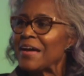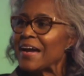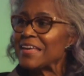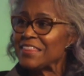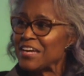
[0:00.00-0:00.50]

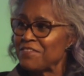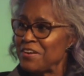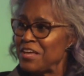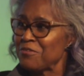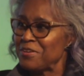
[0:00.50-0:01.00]
I can think of
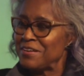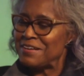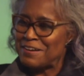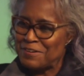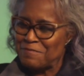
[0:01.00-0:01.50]
another
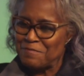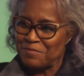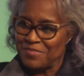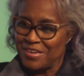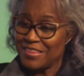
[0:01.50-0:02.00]
one,
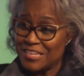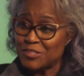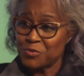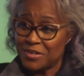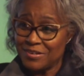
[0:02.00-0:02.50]
and
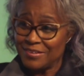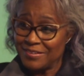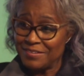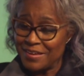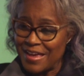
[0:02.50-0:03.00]
this one
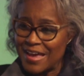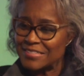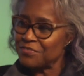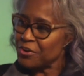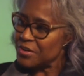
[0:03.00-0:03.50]

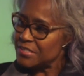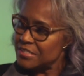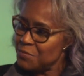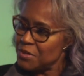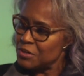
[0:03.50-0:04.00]
has a very
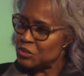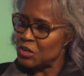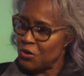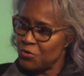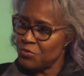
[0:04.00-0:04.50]
similar
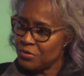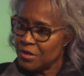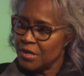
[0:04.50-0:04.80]
tone.